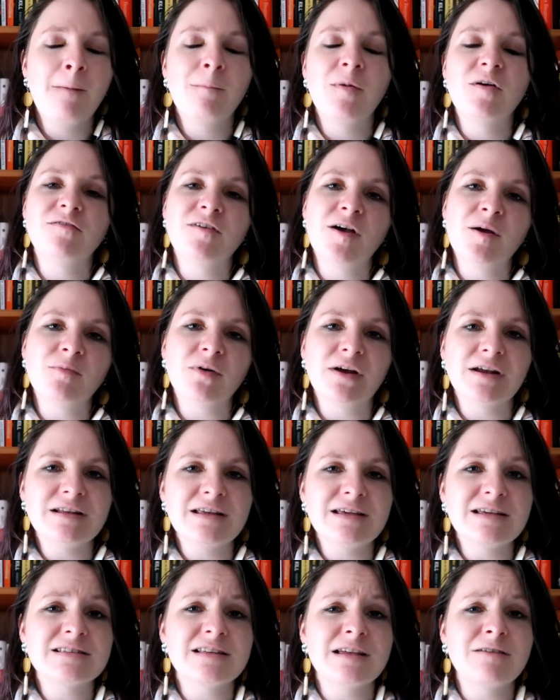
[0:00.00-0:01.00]
but Fern
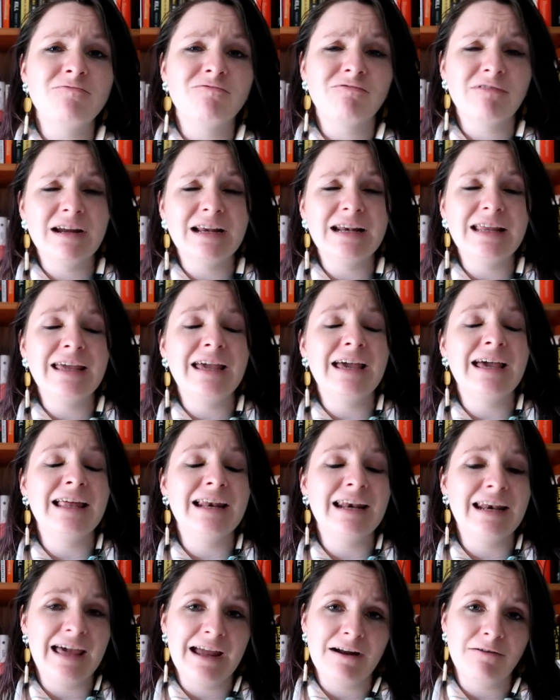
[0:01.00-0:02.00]
Brady is a really
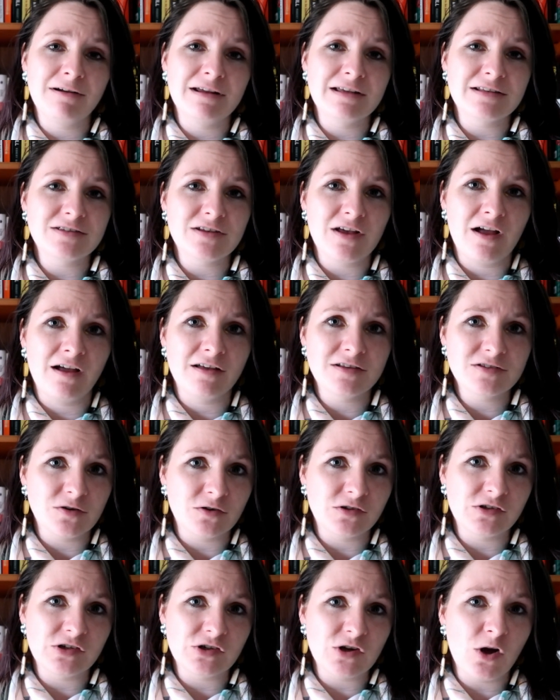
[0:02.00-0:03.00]
hilarious
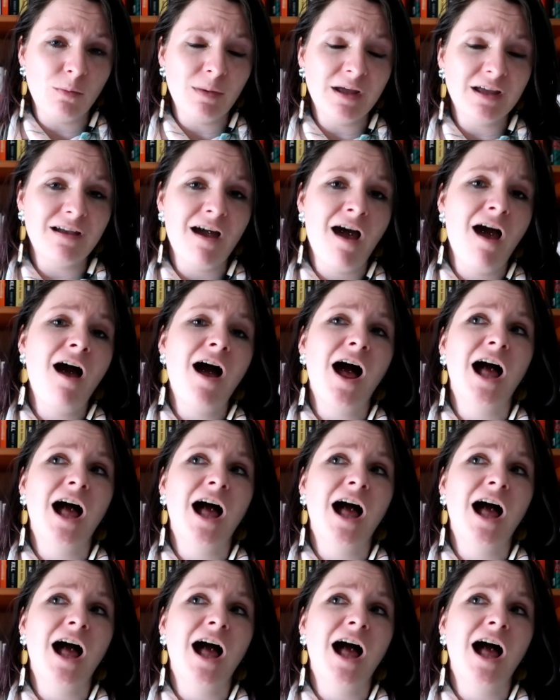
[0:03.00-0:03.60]
Scottish comic.